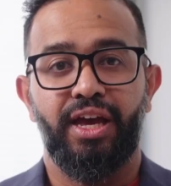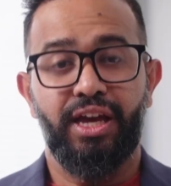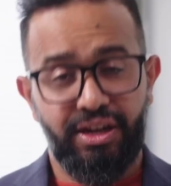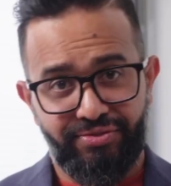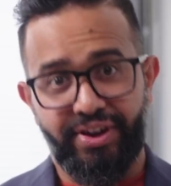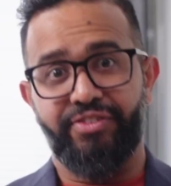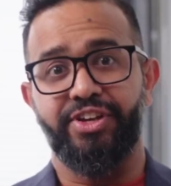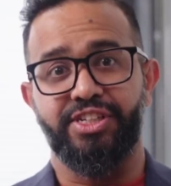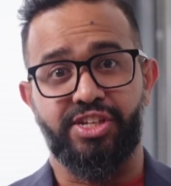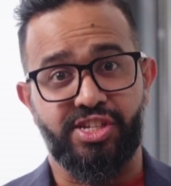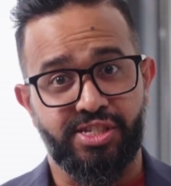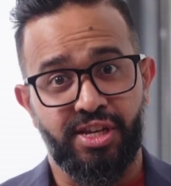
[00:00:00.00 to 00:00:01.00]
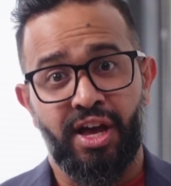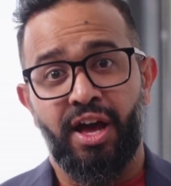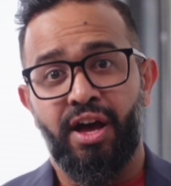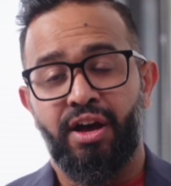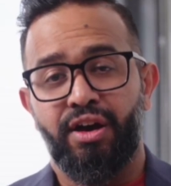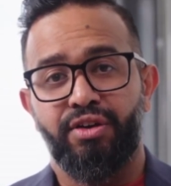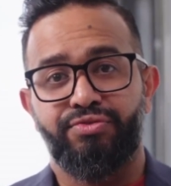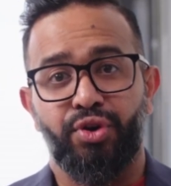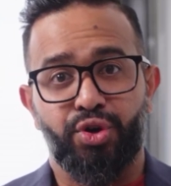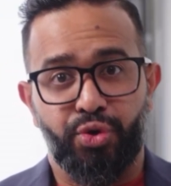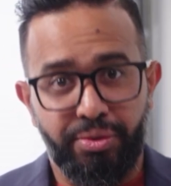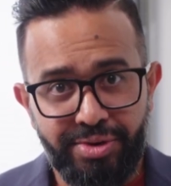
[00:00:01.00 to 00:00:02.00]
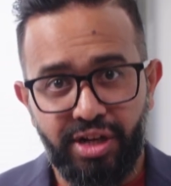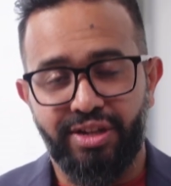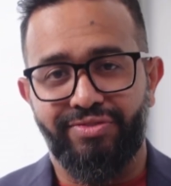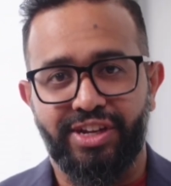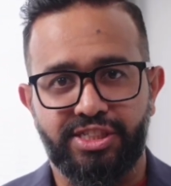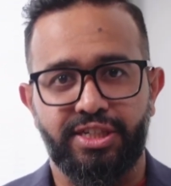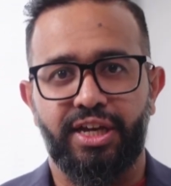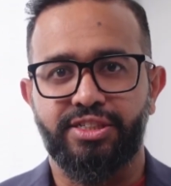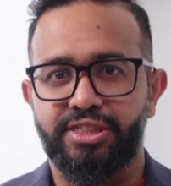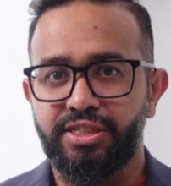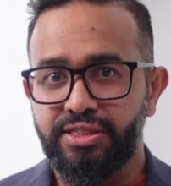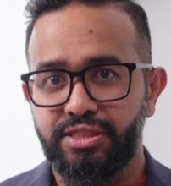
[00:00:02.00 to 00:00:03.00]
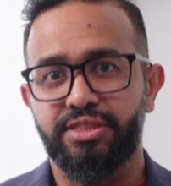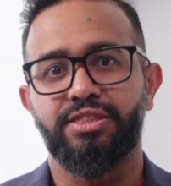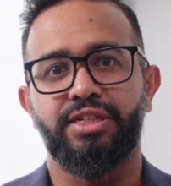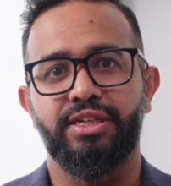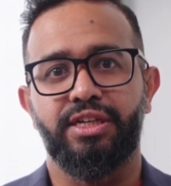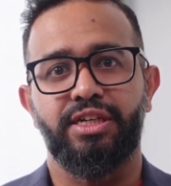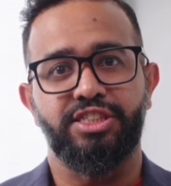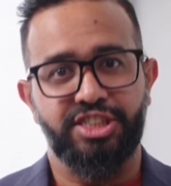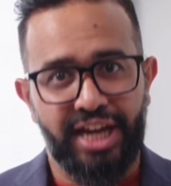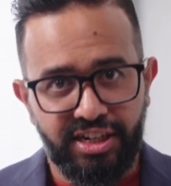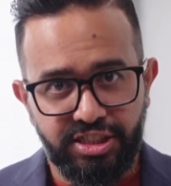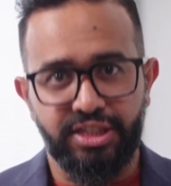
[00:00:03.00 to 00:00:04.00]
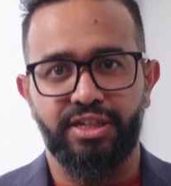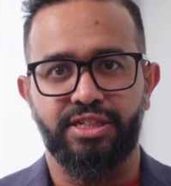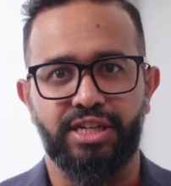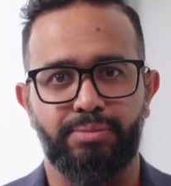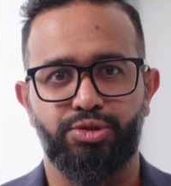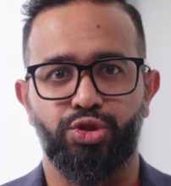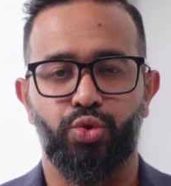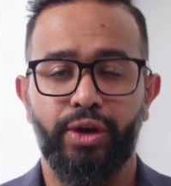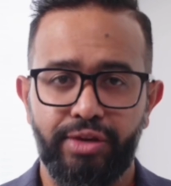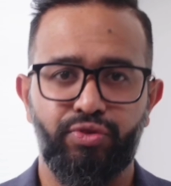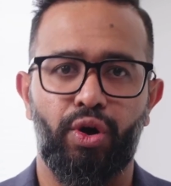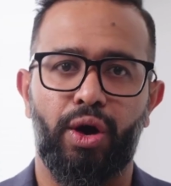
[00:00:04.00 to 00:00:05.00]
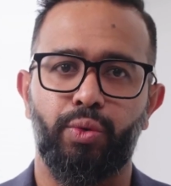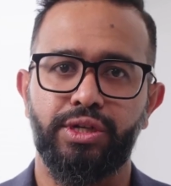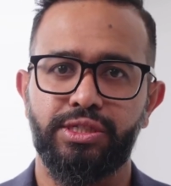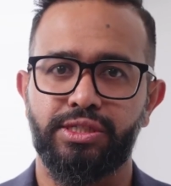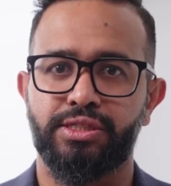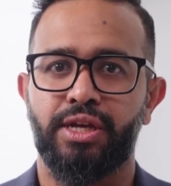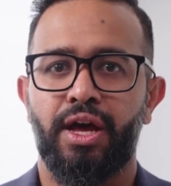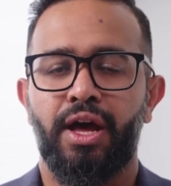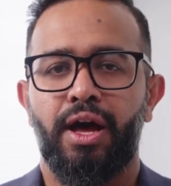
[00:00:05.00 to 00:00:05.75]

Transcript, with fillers: It varies. For criminal investigations, the detention is up to 24 hours,